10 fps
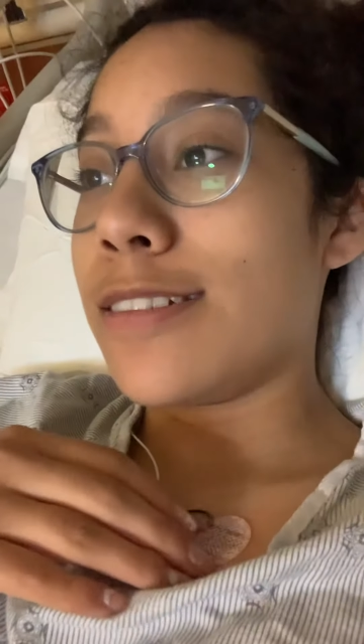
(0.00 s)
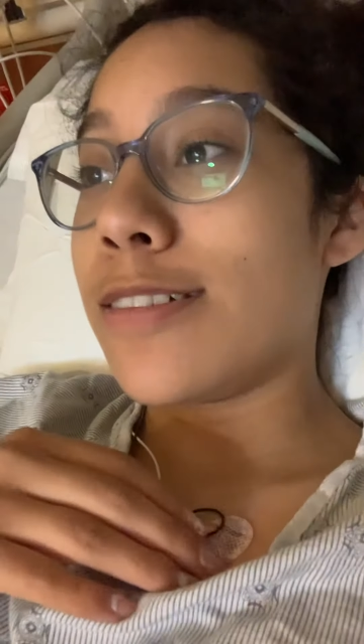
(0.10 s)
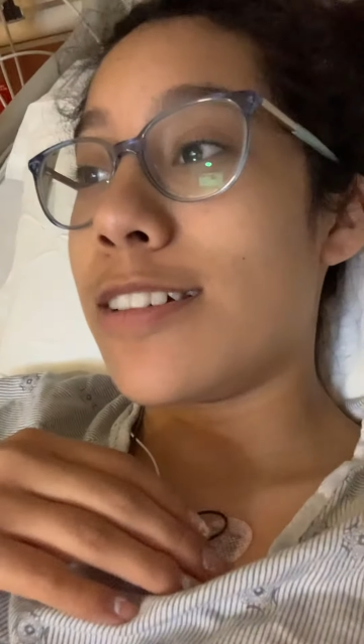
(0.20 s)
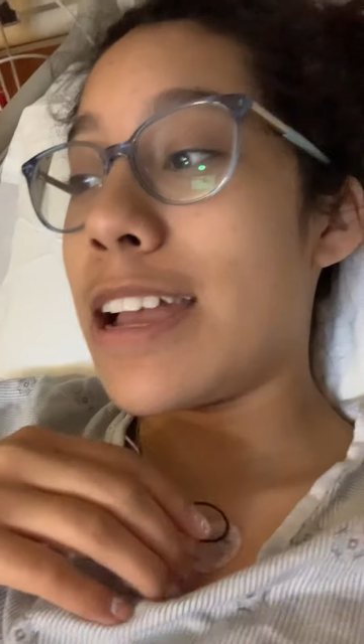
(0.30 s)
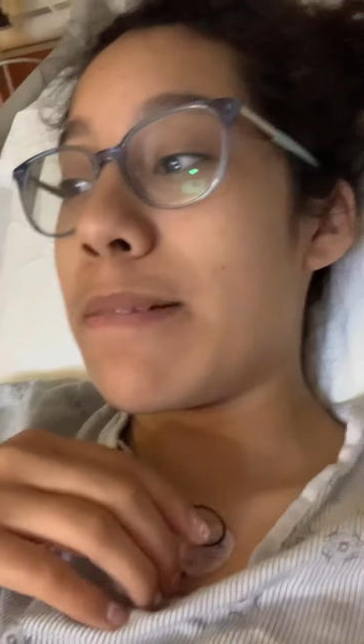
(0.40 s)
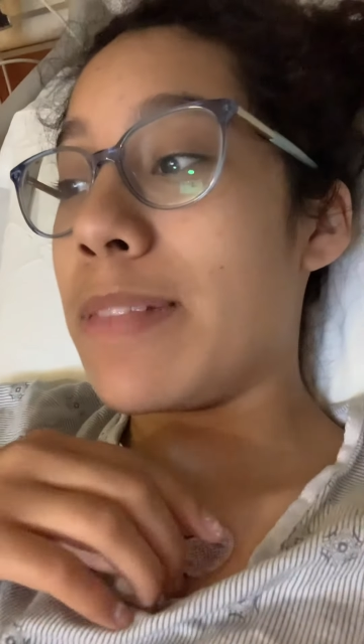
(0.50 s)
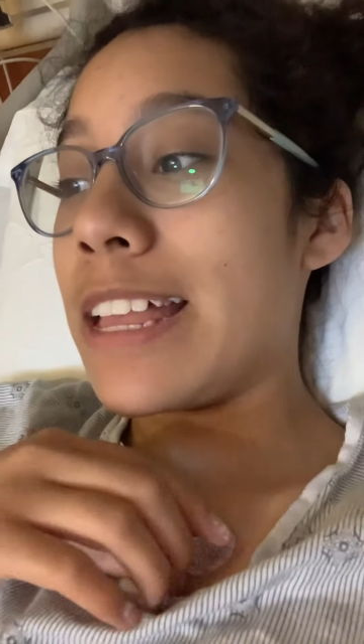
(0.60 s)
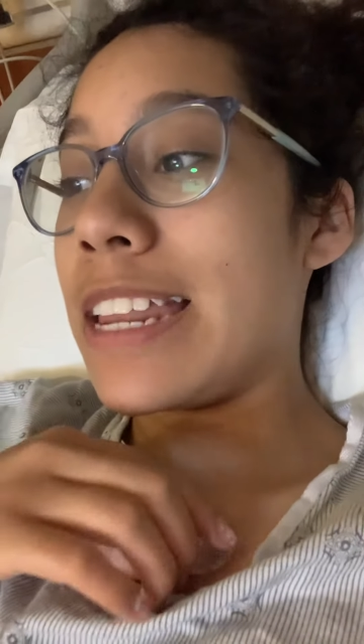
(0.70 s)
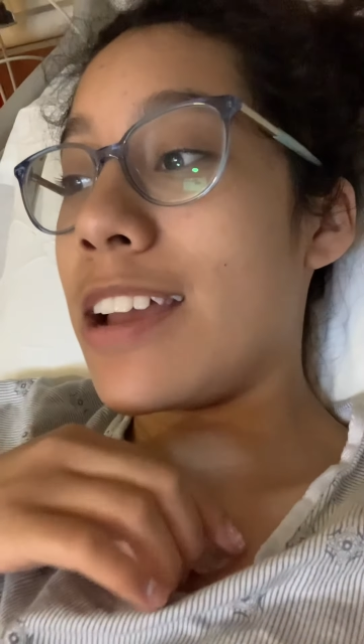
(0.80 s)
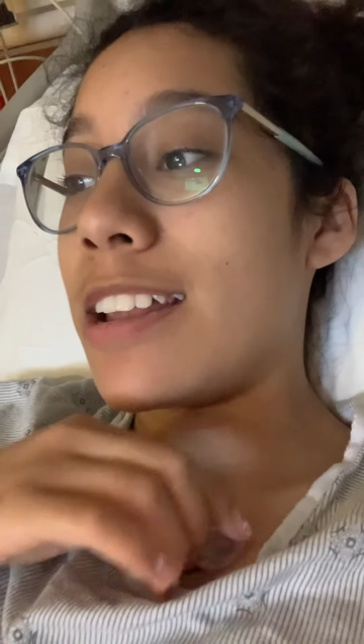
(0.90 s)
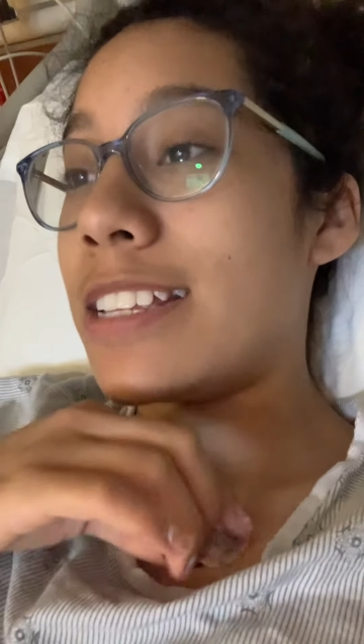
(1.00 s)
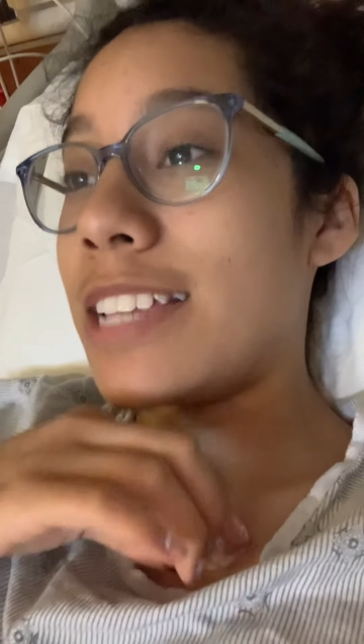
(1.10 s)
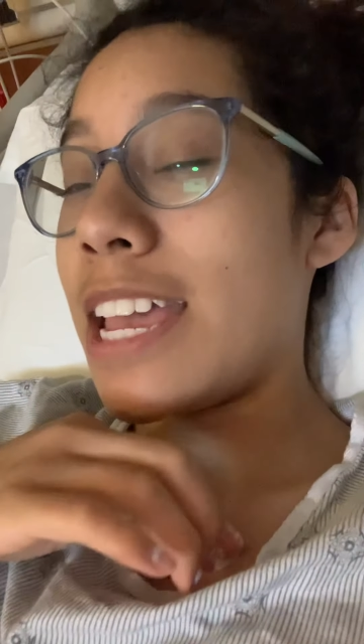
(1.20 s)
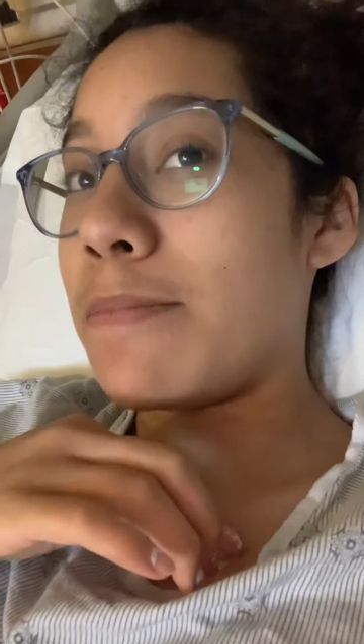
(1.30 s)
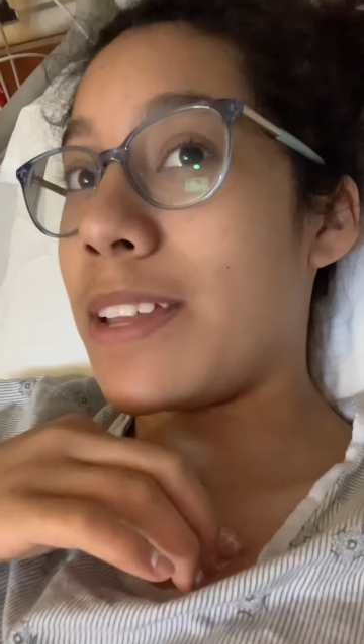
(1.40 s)
You're not planning on
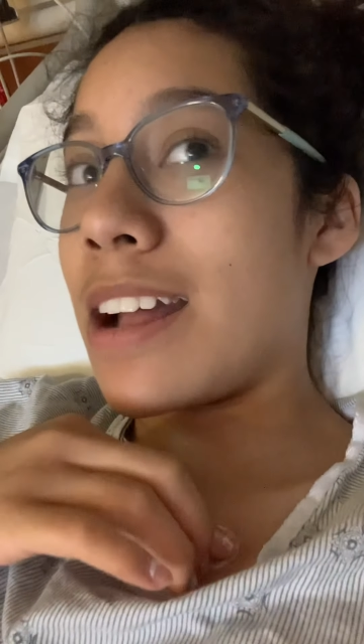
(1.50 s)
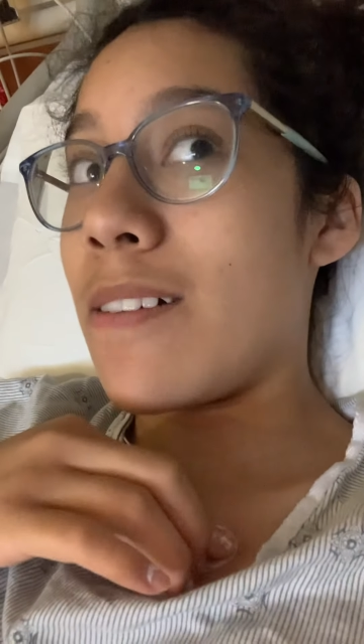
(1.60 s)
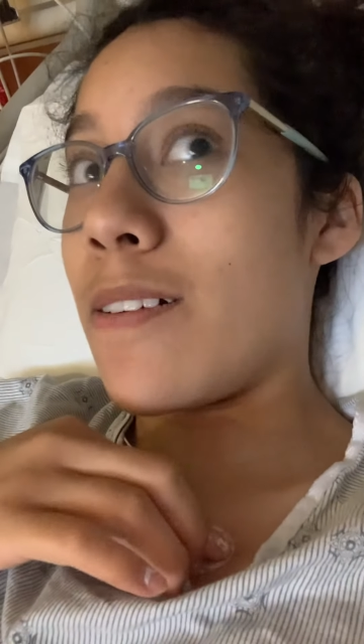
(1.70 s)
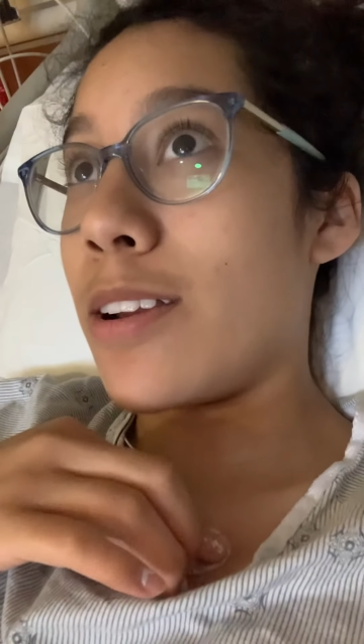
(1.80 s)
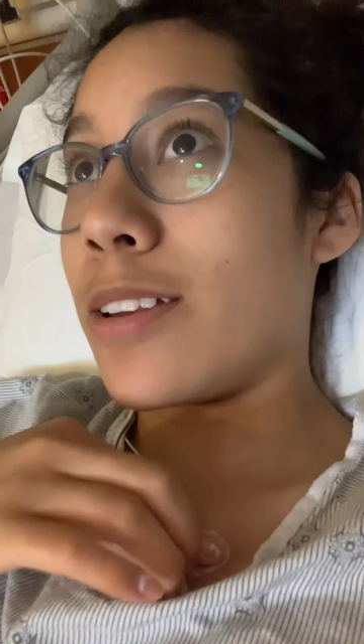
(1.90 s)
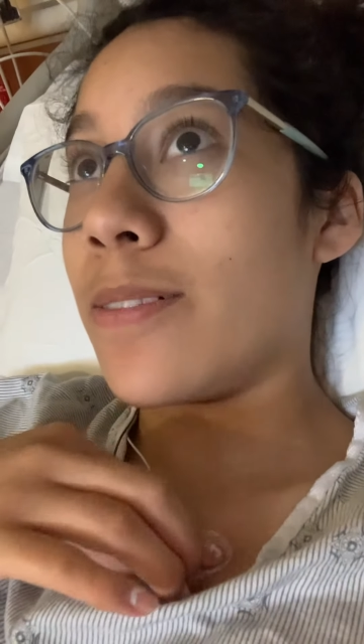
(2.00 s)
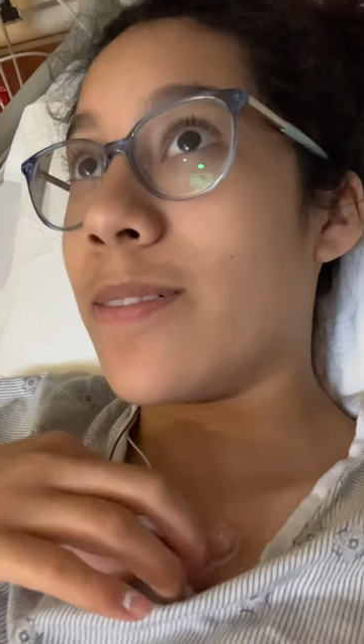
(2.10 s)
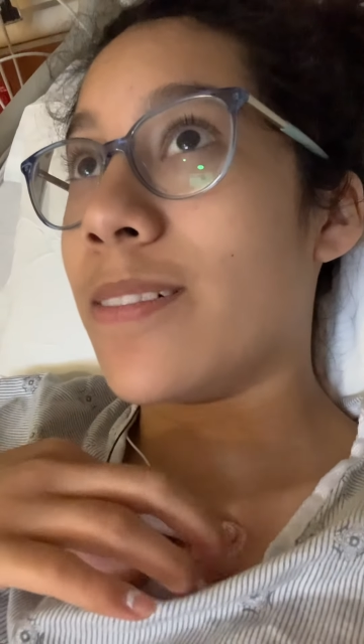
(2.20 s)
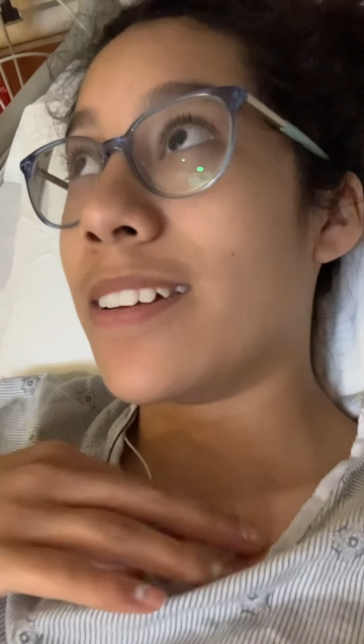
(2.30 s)
escaping now, are you?